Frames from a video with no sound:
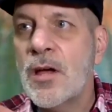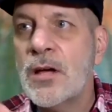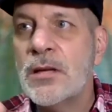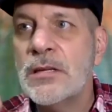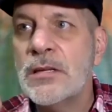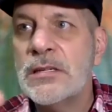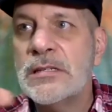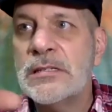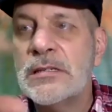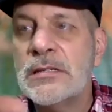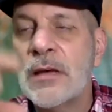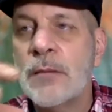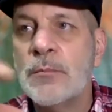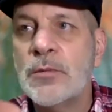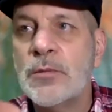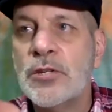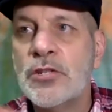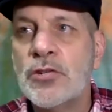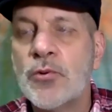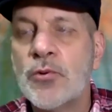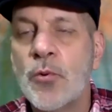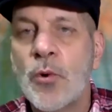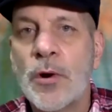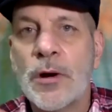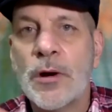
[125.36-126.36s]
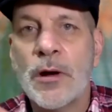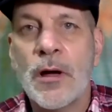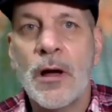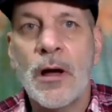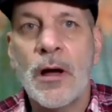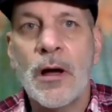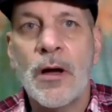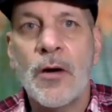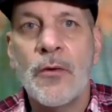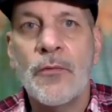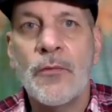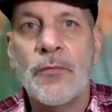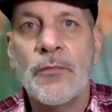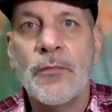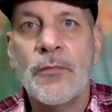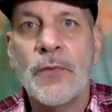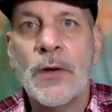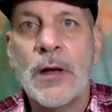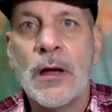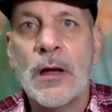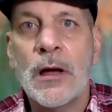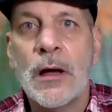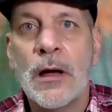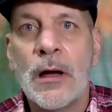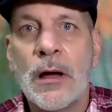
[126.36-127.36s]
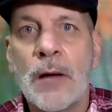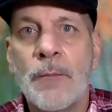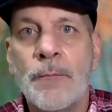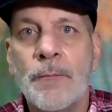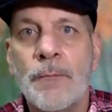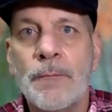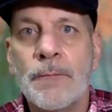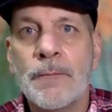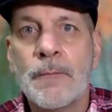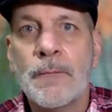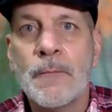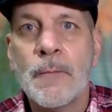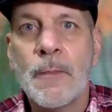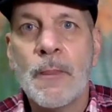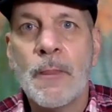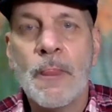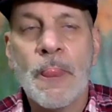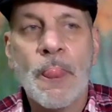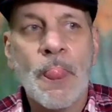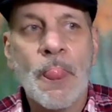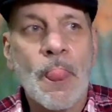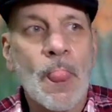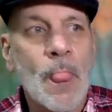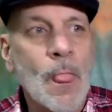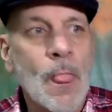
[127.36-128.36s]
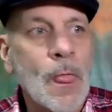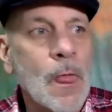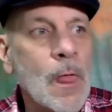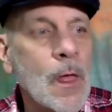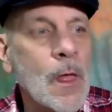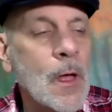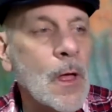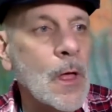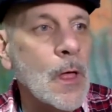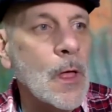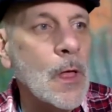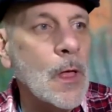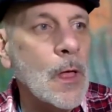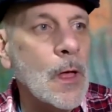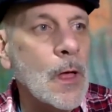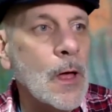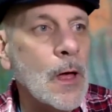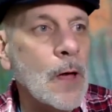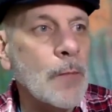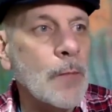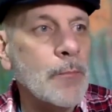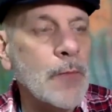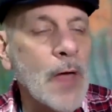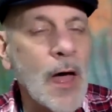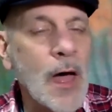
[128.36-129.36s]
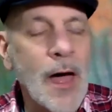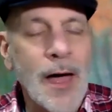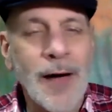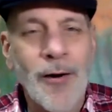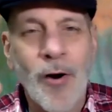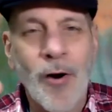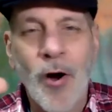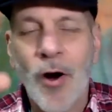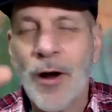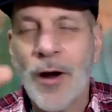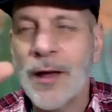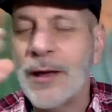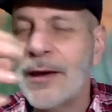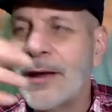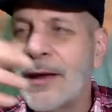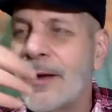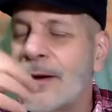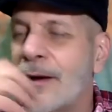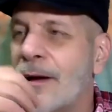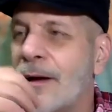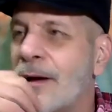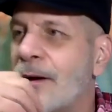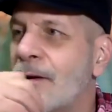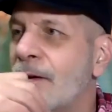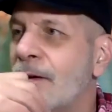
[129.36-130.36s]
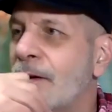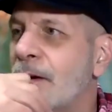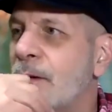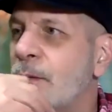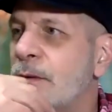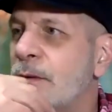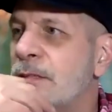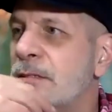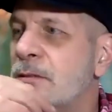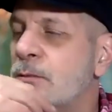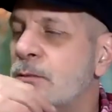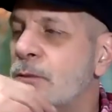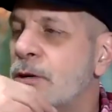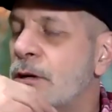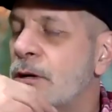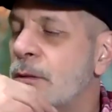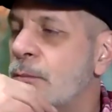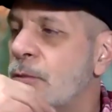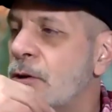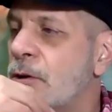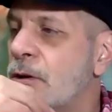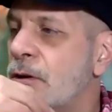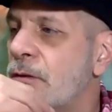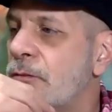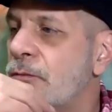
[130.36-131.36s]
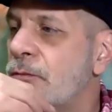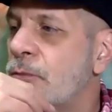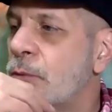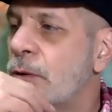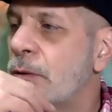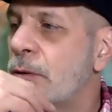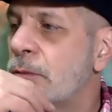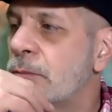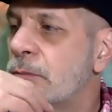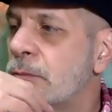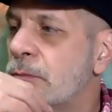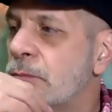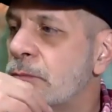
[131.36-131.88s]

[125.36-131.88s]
some sort of um, um, hierarchy, not hierarchy, what's the word I'm looking for?